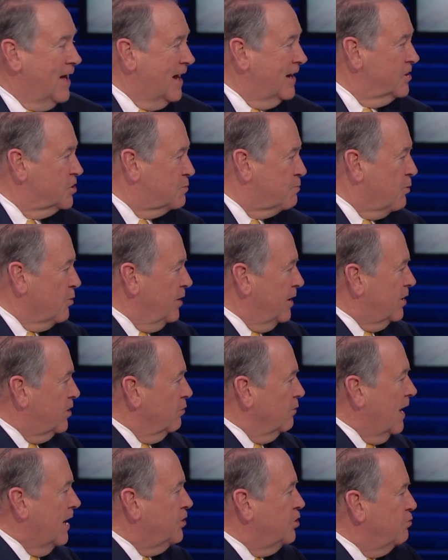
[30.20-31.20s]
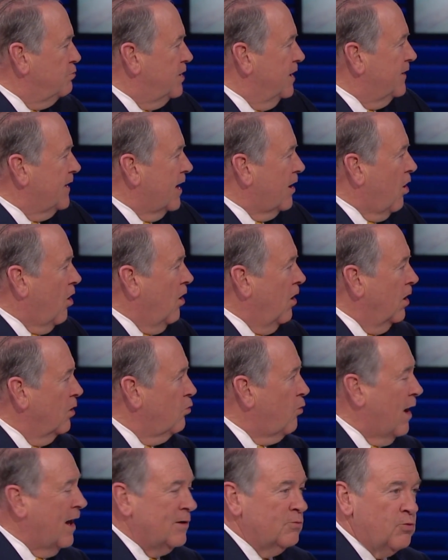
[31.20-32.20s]
That is pretty cool. And you did that
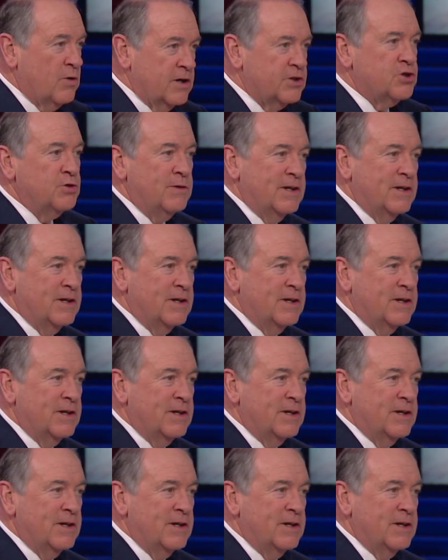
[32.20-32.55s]
all while we're